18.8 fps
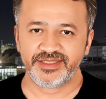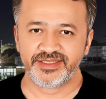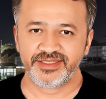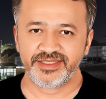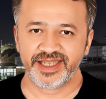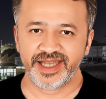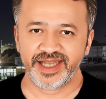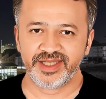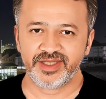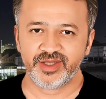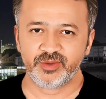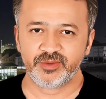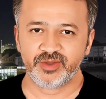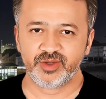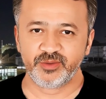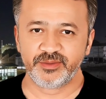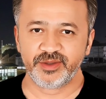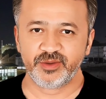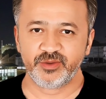is an
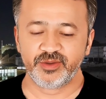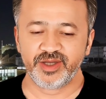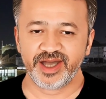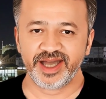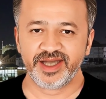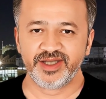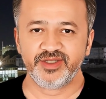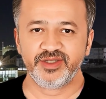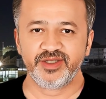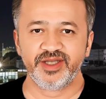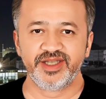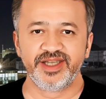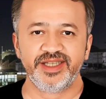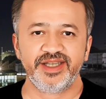endothermic reaction